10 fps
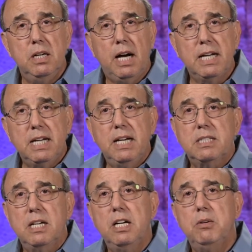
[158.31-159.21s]
I can't
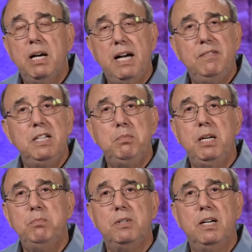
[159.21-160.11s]
tell you how many
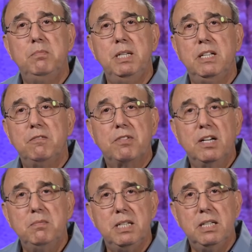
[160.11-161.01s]
people have been in front
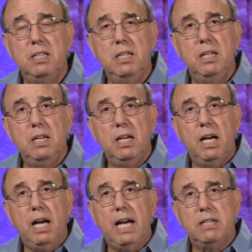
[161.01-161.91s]
of me,
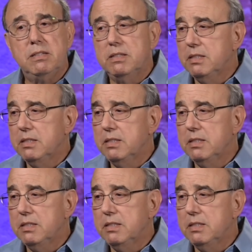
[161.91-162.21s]
and